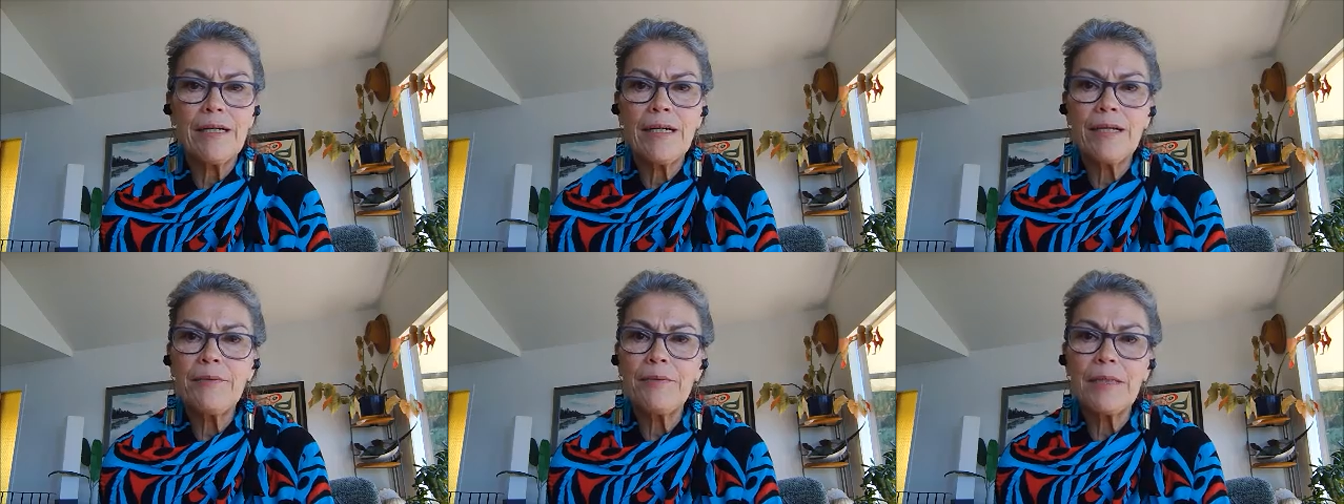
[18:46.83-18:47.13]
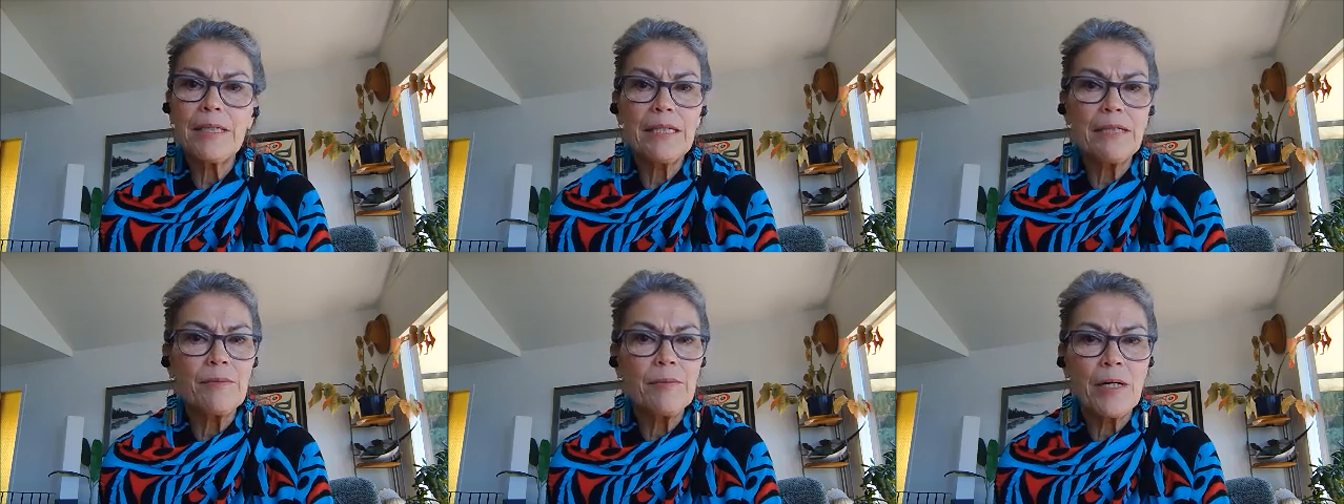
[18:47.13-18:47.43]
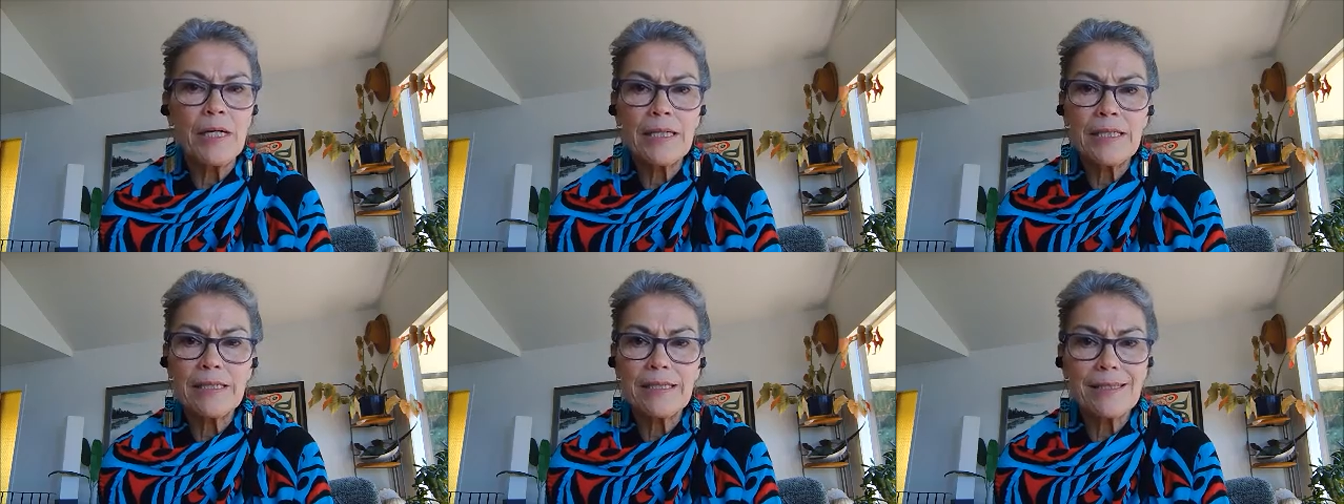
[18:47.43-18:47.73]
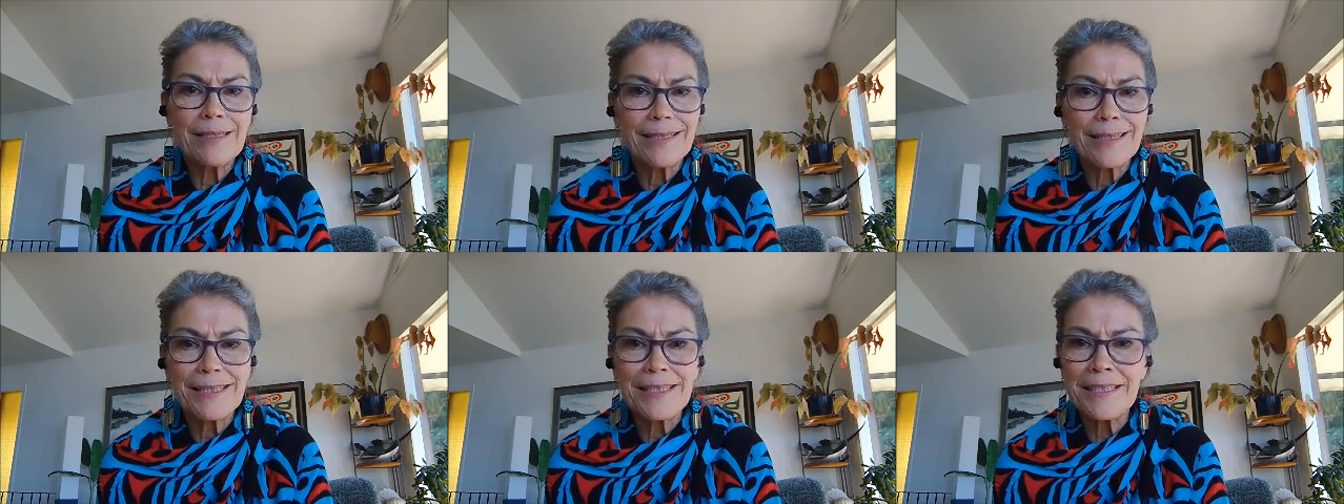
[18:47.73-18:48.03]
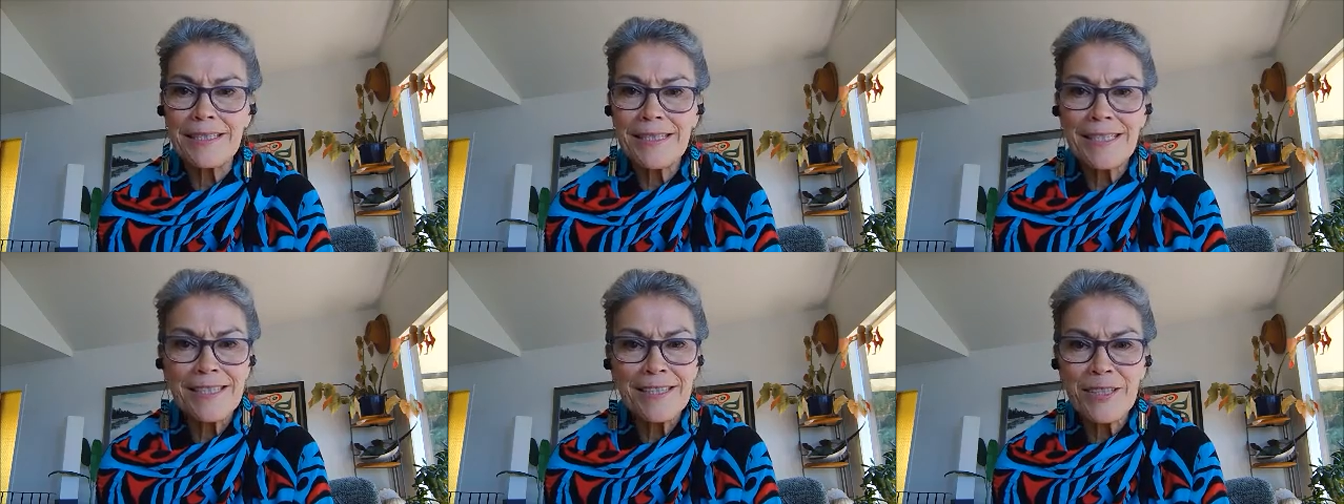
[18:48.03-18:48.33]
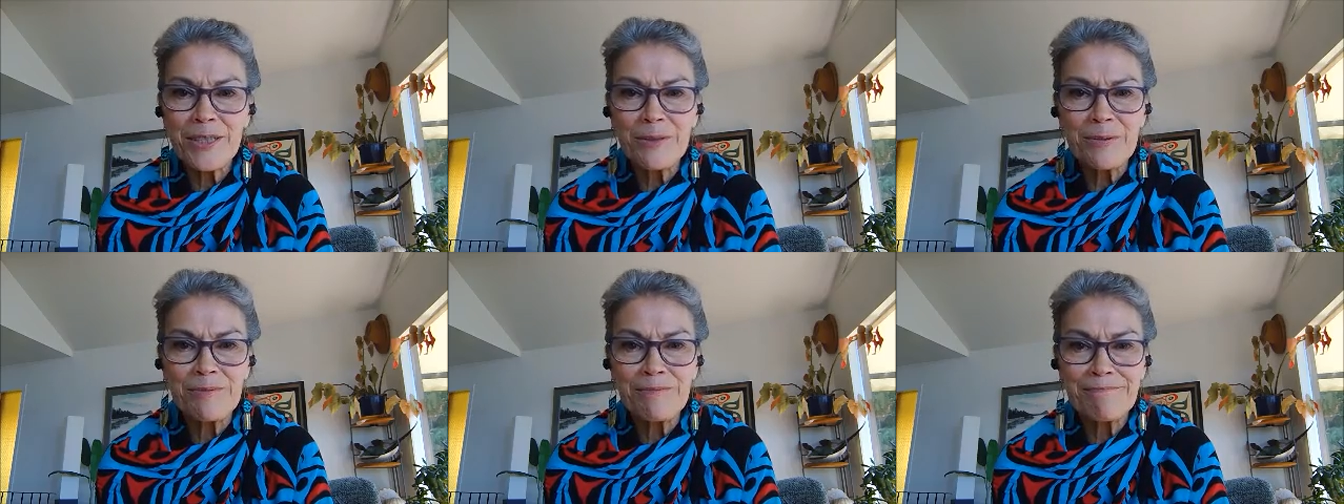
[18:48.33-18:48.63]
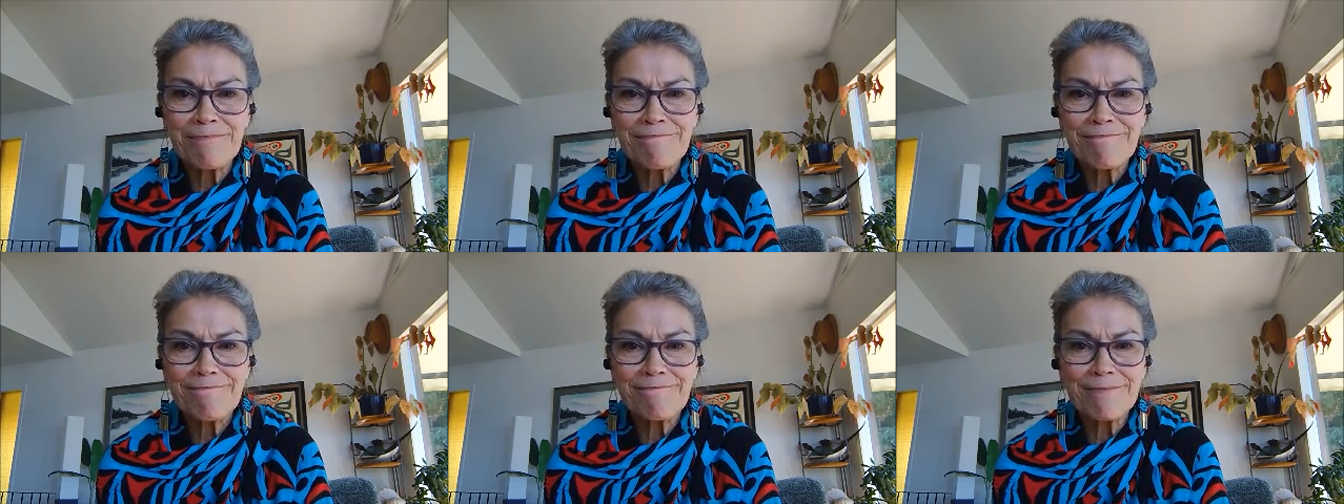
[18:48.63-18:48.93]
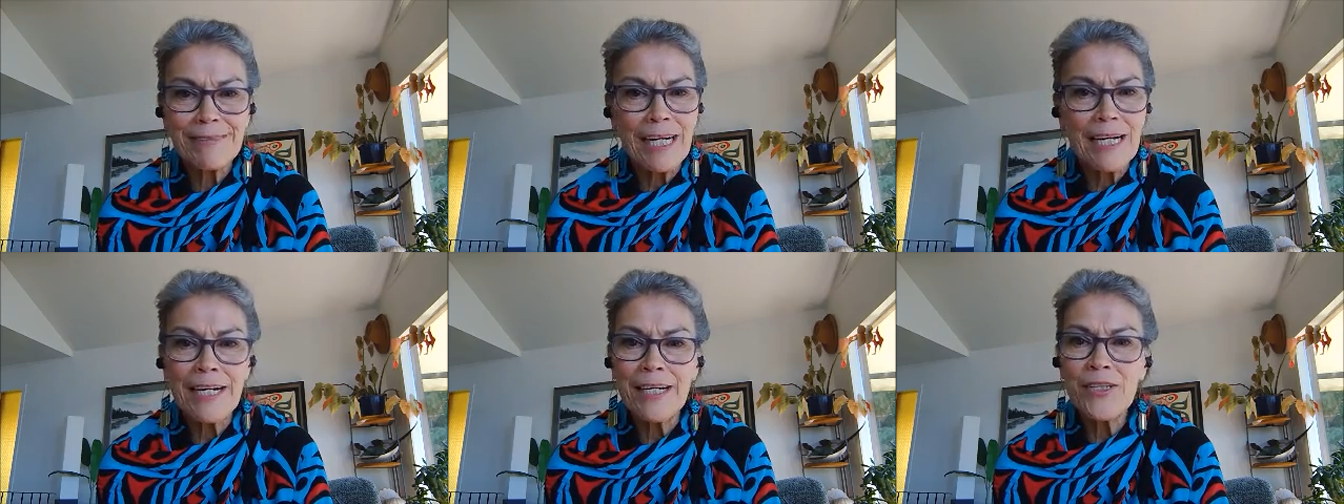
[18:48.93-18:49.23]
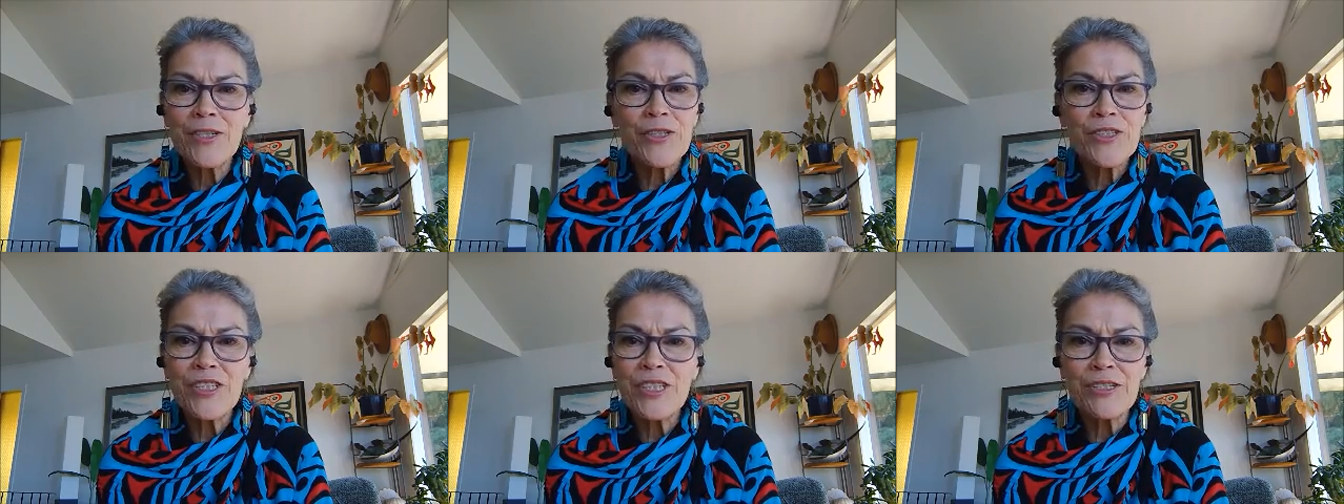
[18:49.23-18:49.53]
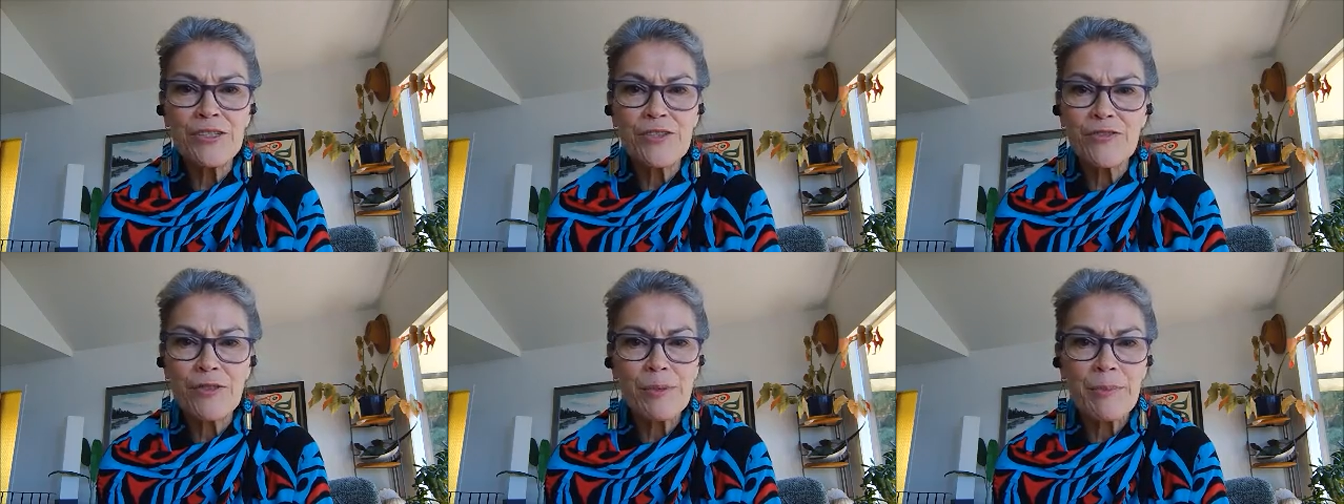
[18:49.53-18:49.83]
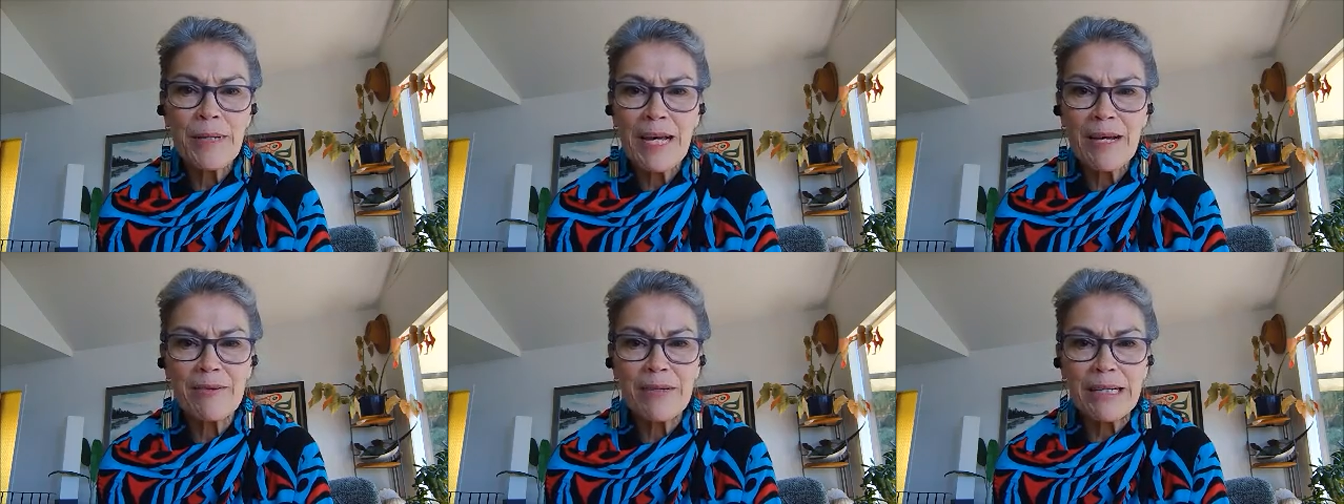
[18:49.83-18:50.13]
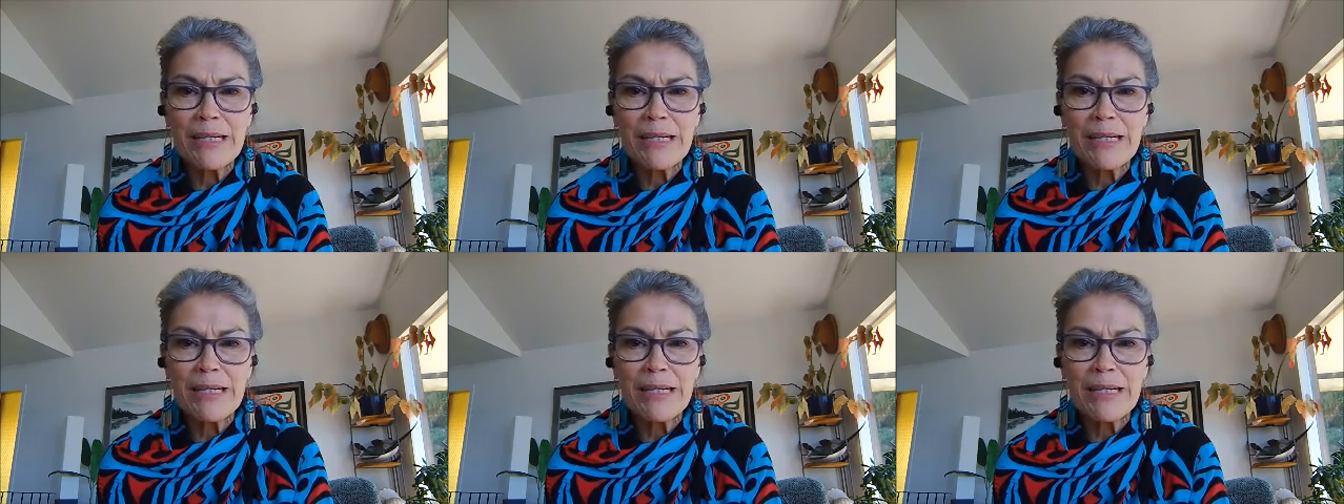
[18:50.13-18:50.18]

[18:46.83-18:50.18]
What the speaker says: I really want it to continue. 100 years from now,